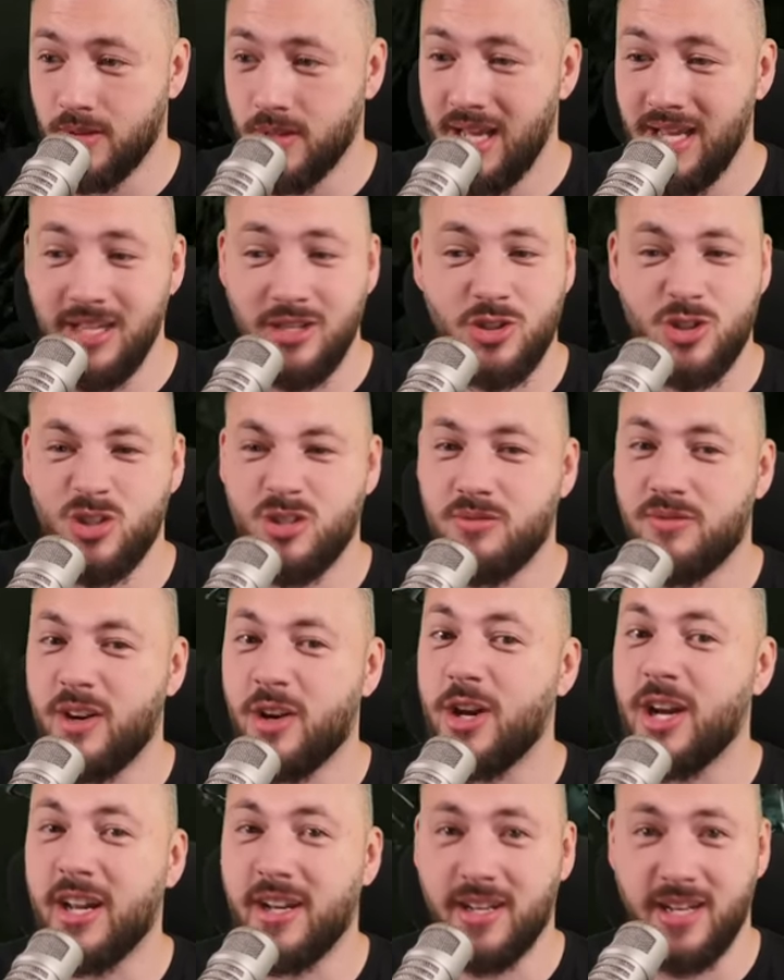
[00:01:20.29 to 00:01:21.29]
It's just
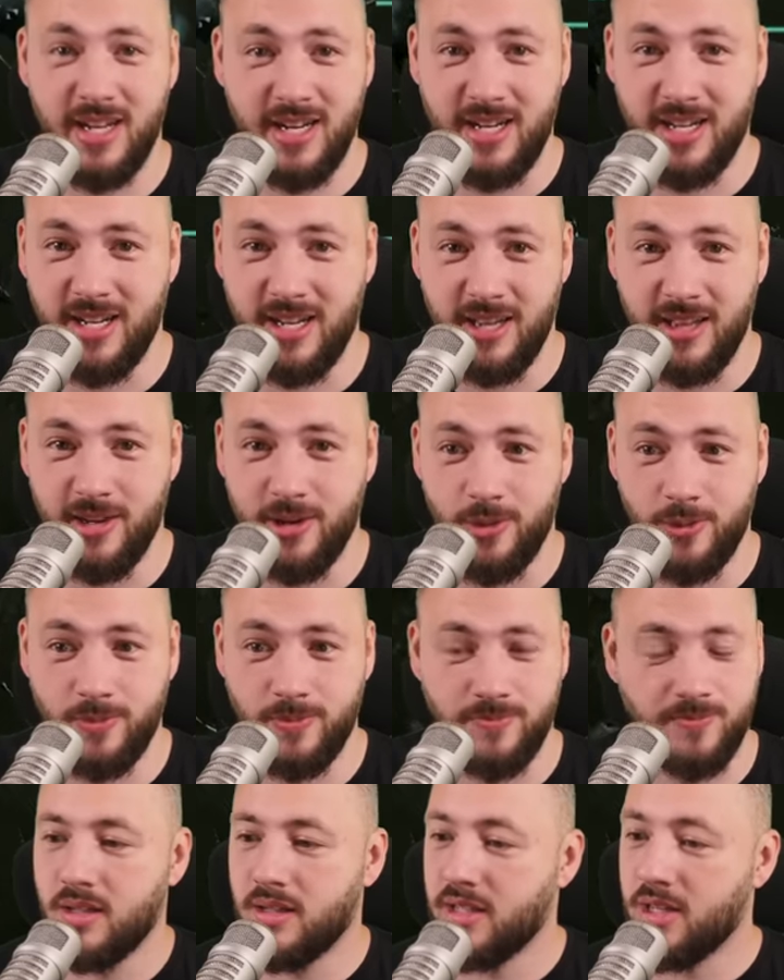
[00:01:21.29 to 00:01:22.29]
very unlikely though.
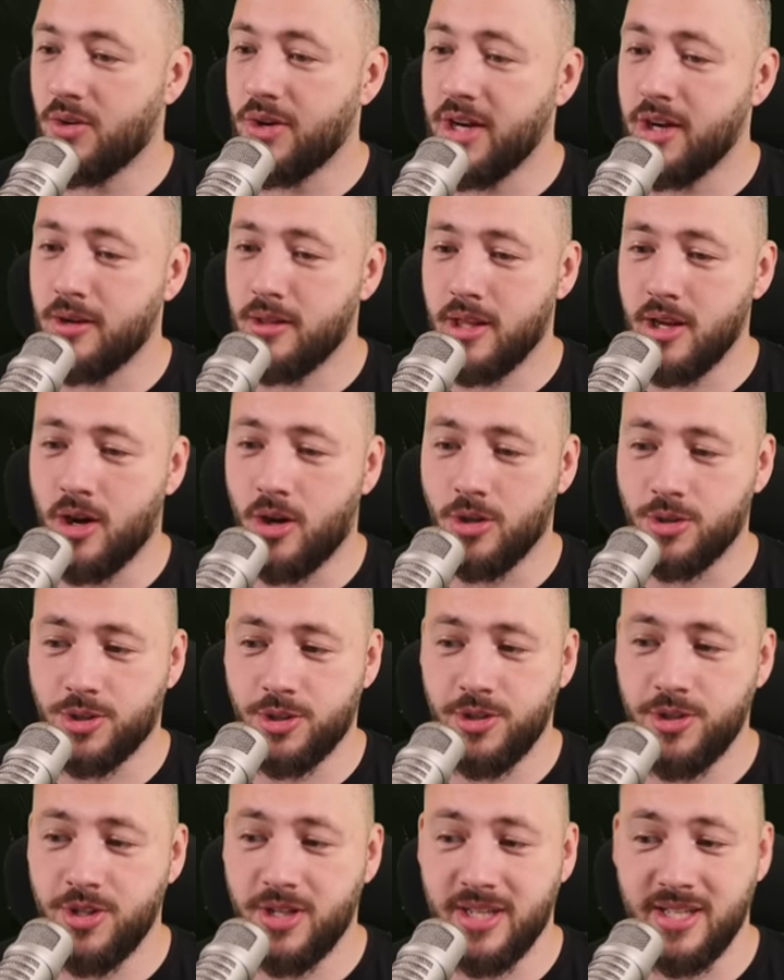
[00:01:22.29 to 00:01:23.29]
Now here at the altar,
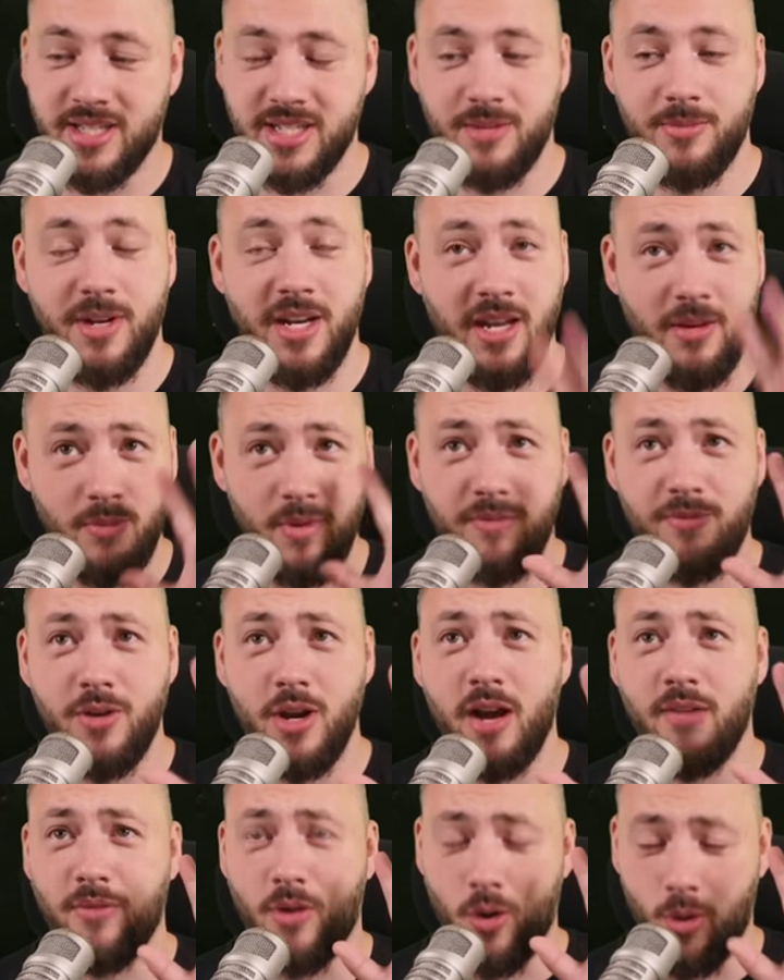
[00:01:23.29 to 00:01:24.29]
you can summon him if you
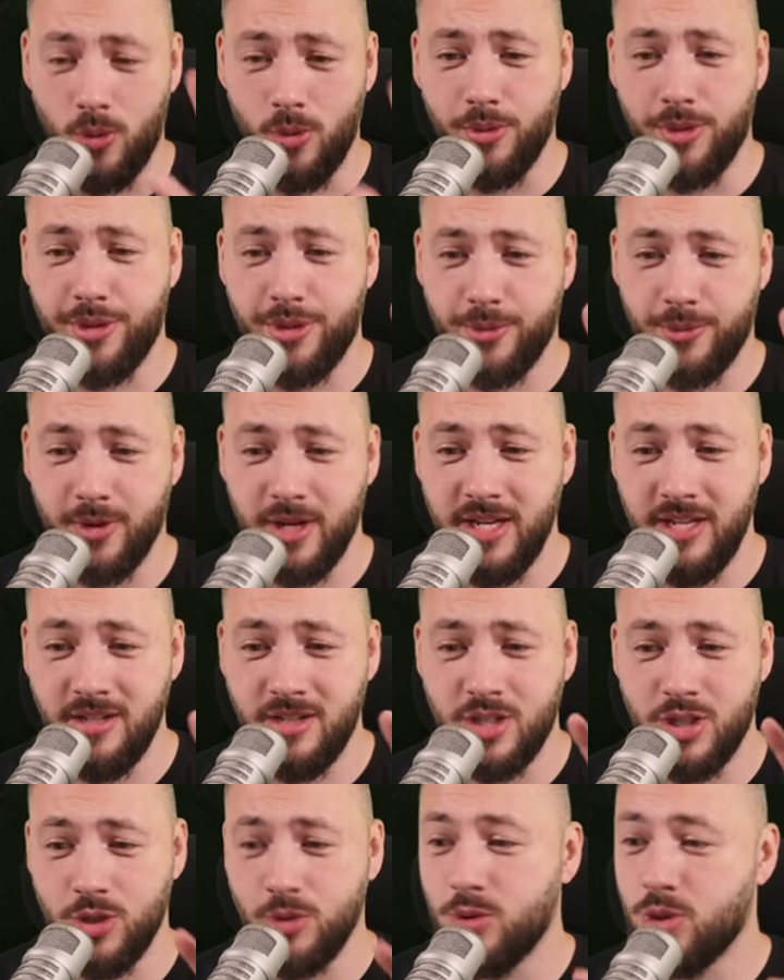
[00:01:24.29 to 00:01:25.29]
have all 3.
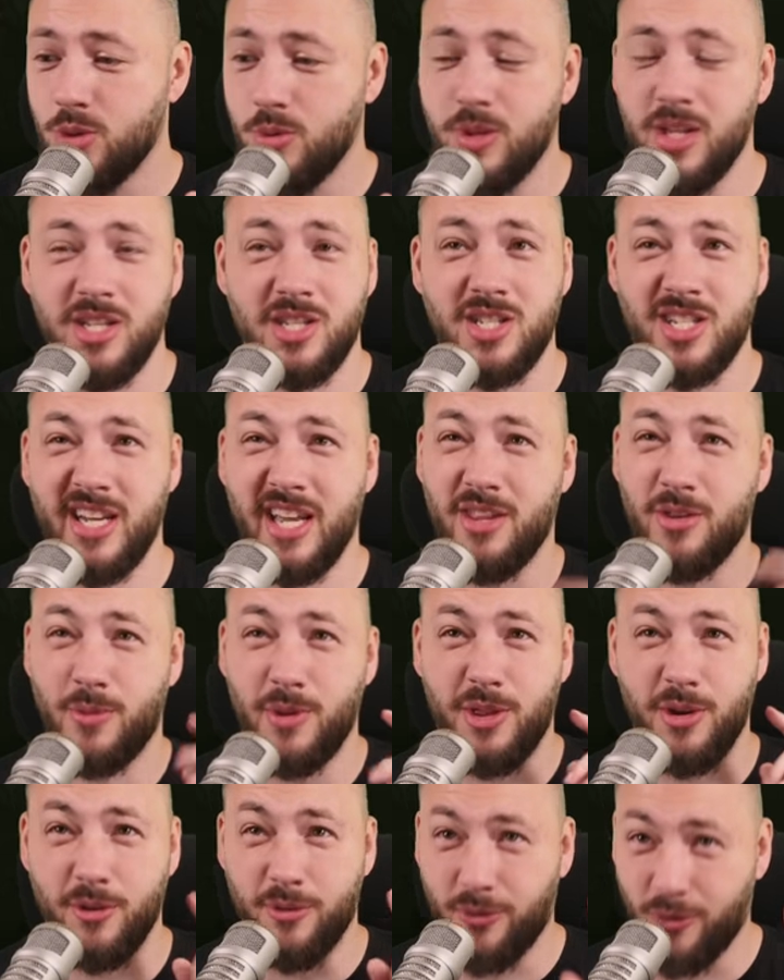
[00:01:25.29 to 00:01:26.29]
So do this together with
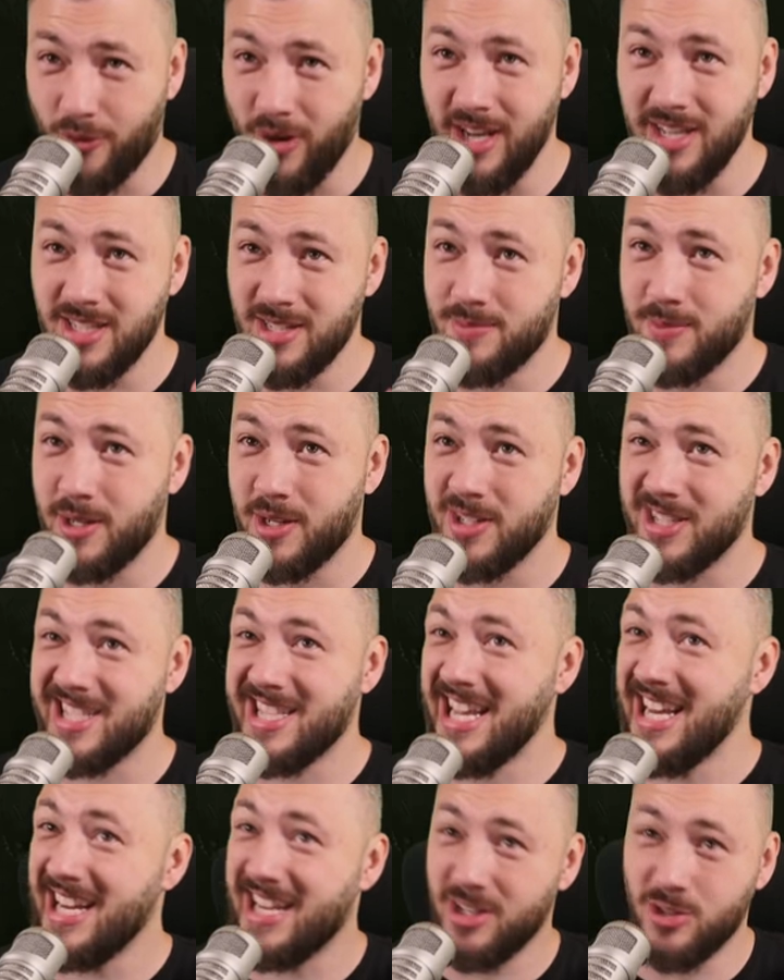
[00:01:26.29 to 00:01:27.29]
your friends because
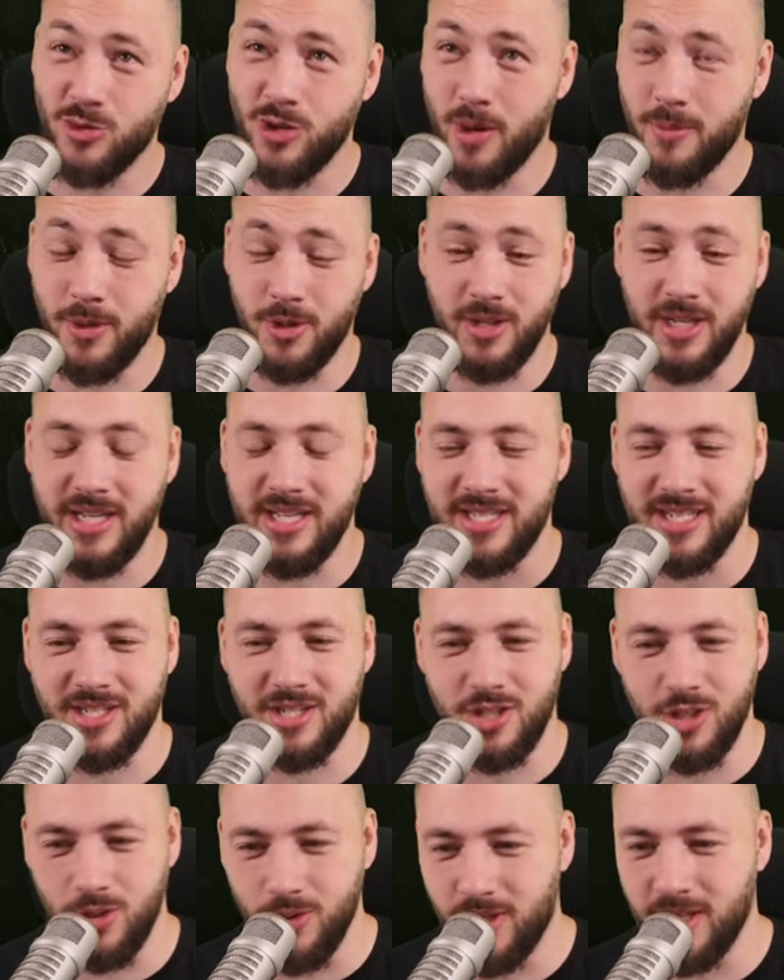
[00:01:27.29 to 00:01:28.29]
they can drop uniques as
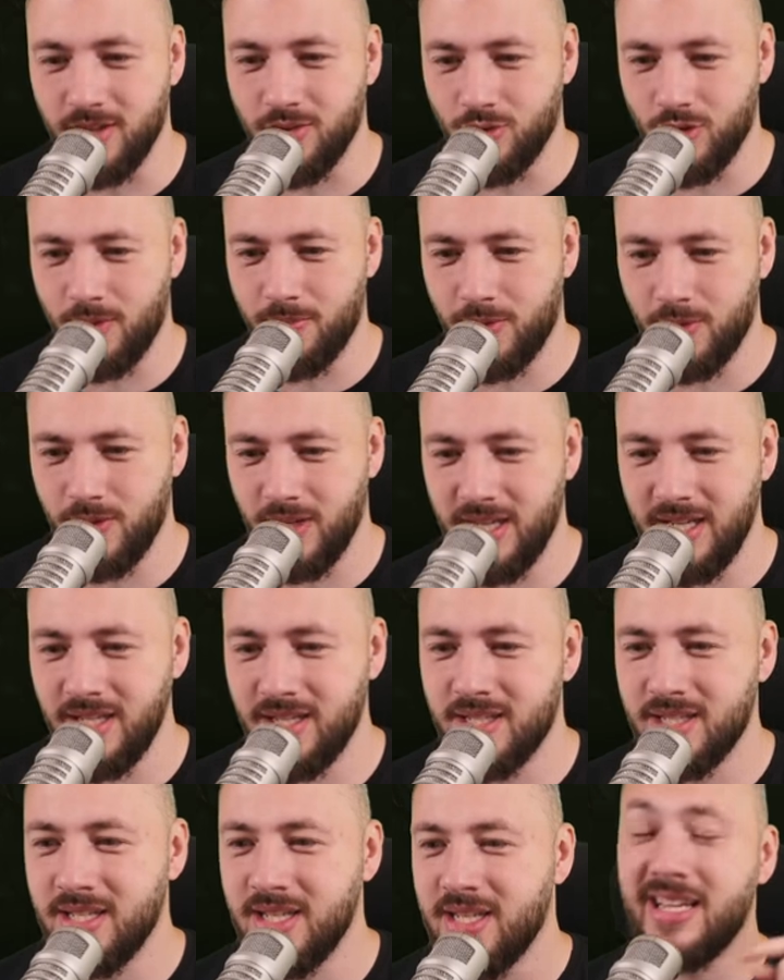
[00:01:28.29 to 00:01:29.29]
you can drop
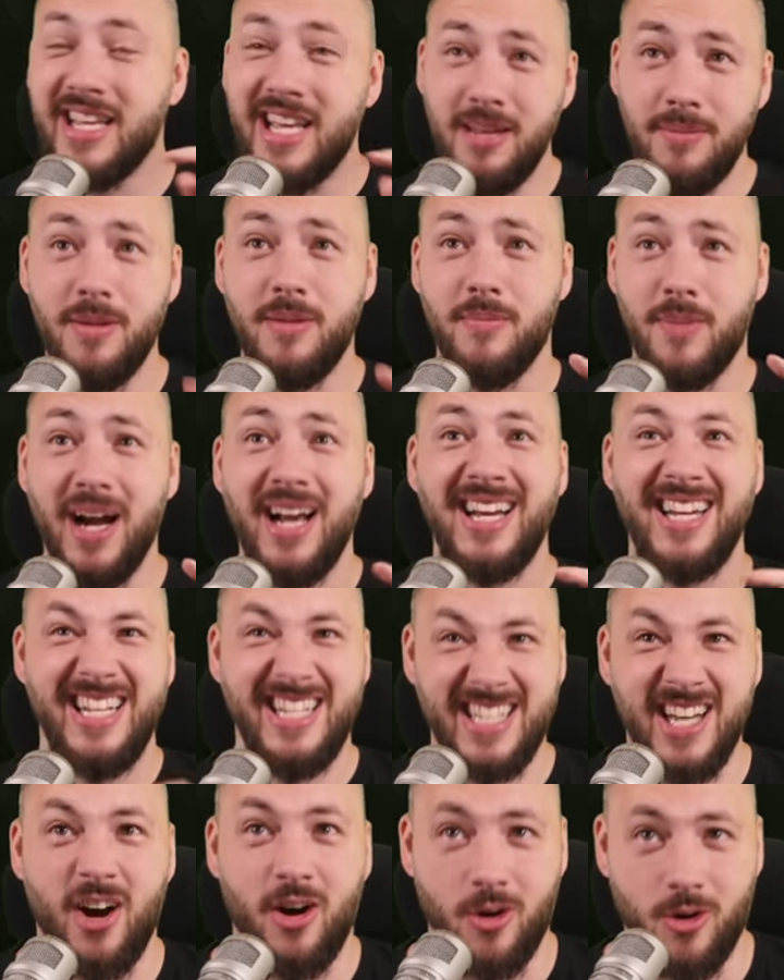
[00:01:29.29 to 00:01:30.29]
uniques. Keep in mind,
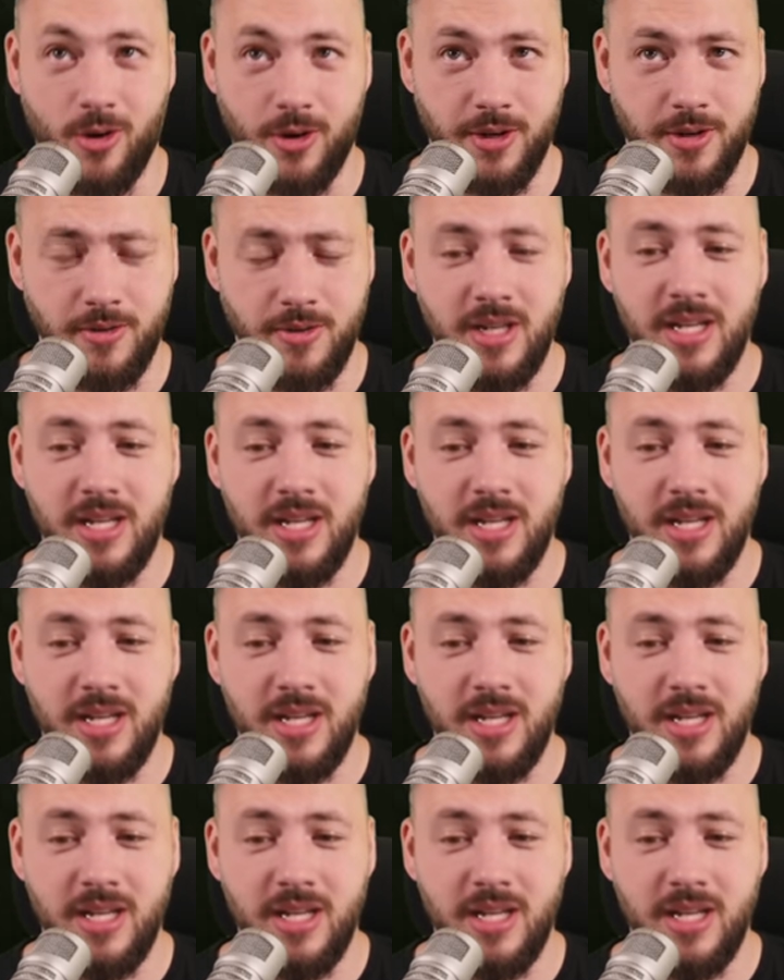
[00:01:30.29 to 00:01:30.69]
he's hard.